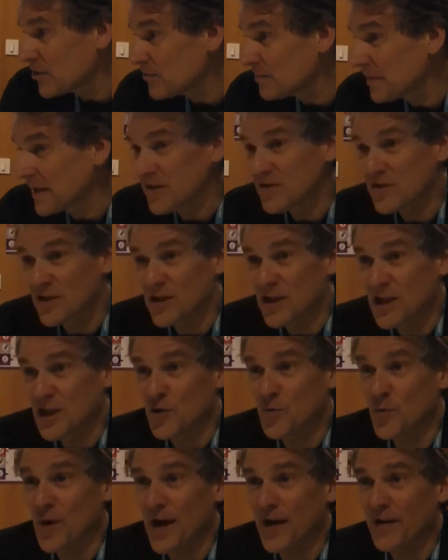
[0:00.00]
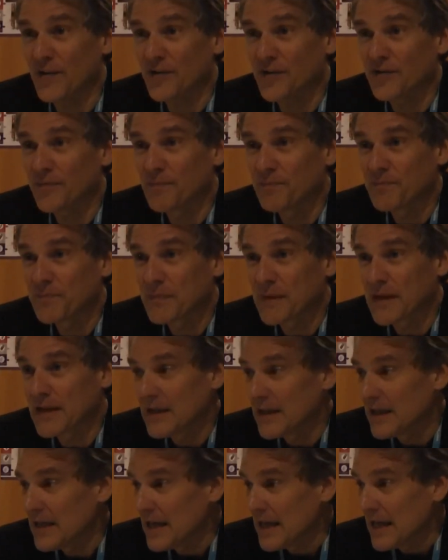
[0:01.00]
is based in the US.
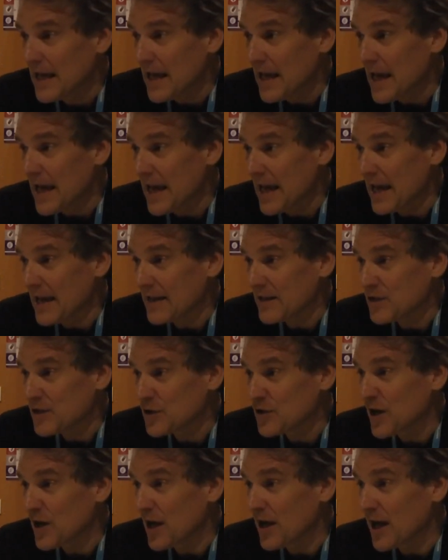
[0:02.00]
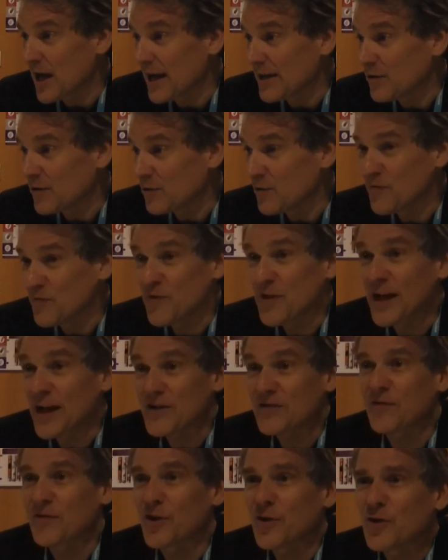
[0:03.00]
And I don't know if you
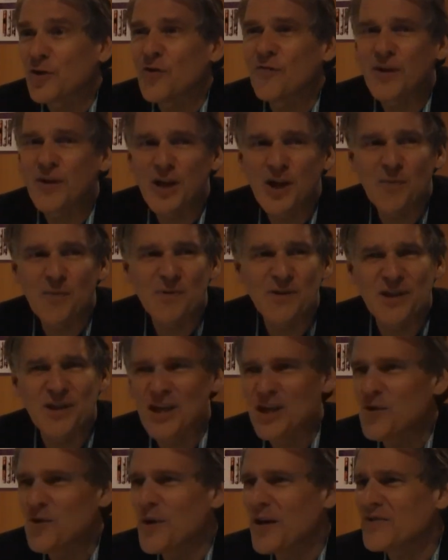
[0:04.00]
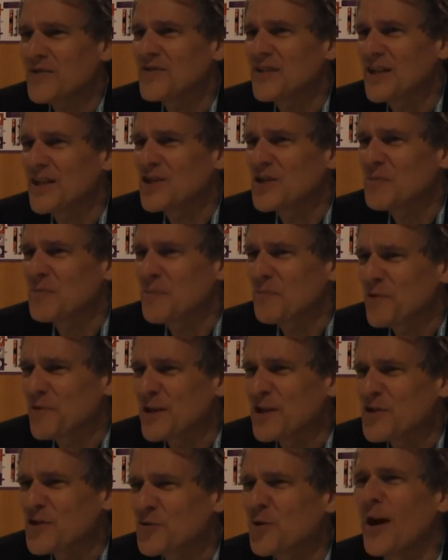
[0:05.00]
guys have heard it over here, but the US tends to be
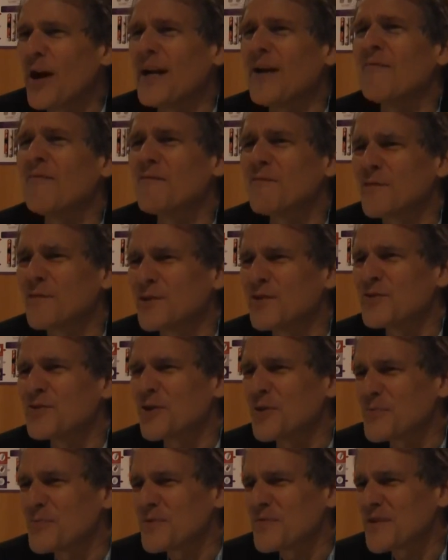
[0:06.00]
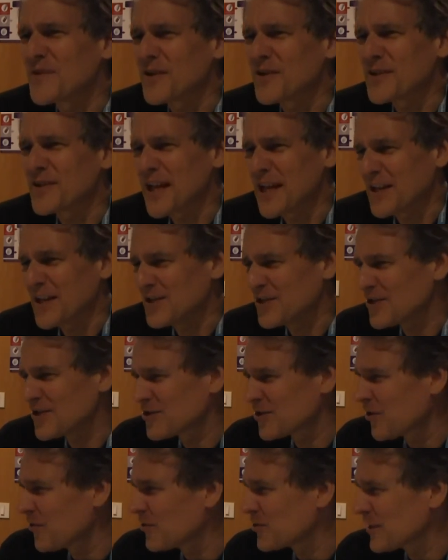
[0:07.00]
pretty triumphal in terms of their taste.
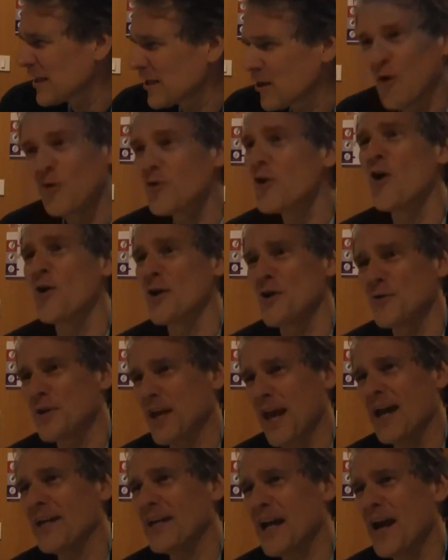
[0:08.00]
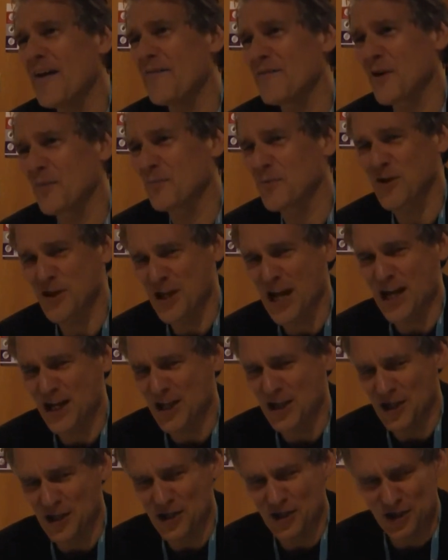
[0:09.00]
So it was like, oh no, you can't have your
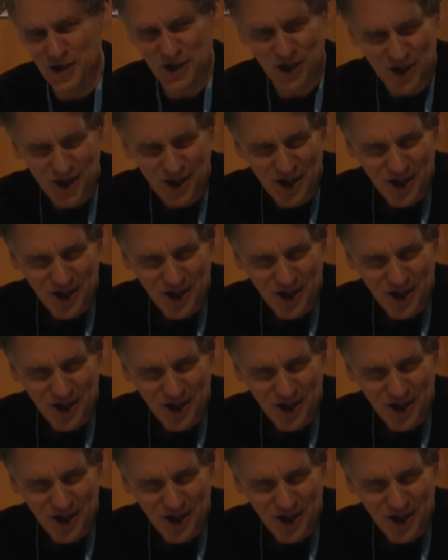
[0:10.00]
protagonist